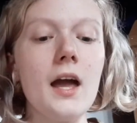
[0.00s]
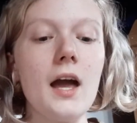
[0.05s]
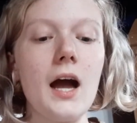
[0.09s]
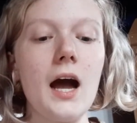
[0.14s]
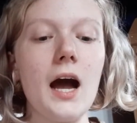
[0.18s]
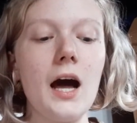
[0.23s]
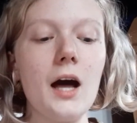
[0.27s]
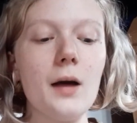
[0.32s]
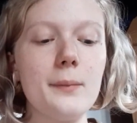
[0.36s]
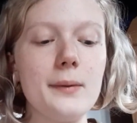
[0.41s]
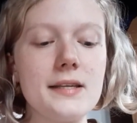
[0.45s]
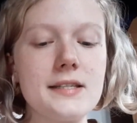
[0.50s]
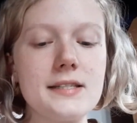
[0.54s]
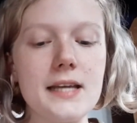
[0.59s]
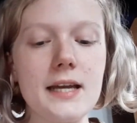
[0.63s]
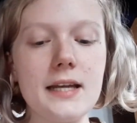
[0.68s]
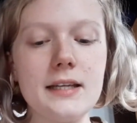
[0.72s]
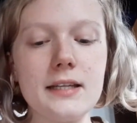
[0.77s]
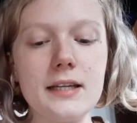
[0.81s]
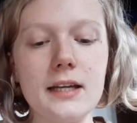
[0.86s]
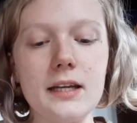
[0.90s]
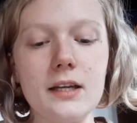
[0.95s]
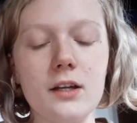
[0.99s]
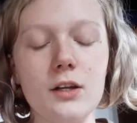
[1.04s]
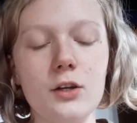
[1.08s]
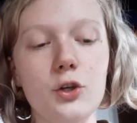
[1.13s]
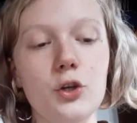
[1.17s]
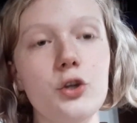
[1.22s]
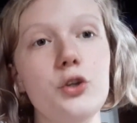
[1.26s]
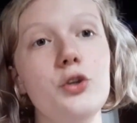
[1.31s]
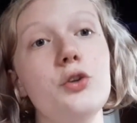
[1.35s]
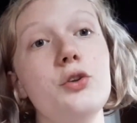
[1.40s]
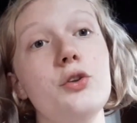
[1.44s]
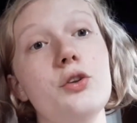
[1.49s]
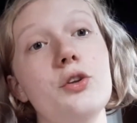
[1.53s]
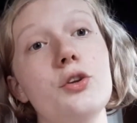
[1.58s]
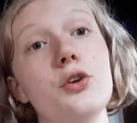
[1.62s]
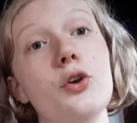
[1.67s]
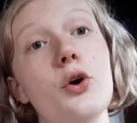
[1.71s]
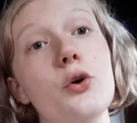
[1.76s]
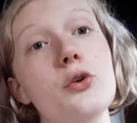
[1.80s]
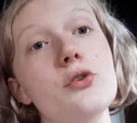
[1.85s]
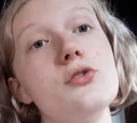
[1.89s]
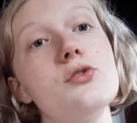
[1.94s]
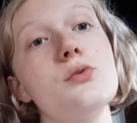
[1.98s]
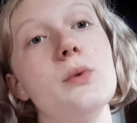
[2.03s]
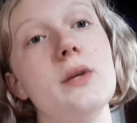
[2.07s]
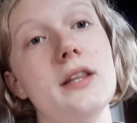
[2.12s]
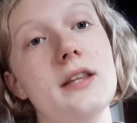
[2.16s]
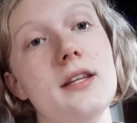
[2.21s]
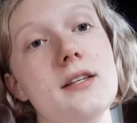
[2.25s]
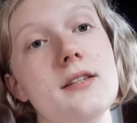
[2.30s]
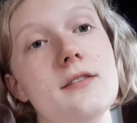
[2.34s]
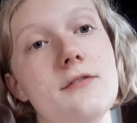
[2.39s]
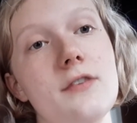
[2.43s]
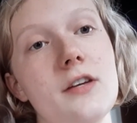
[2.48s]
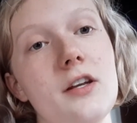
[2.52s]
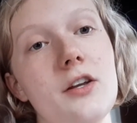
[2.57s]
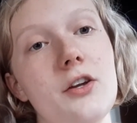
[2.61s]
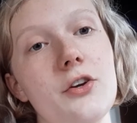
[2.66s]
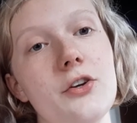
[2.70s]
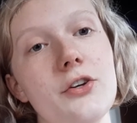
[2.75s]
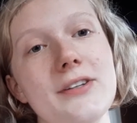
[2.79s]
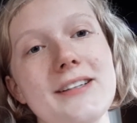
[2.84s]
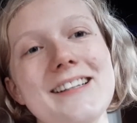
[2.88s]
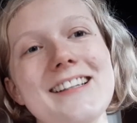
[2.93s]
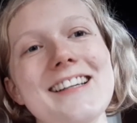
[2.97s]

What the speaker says: I'll be sending the notes with this video.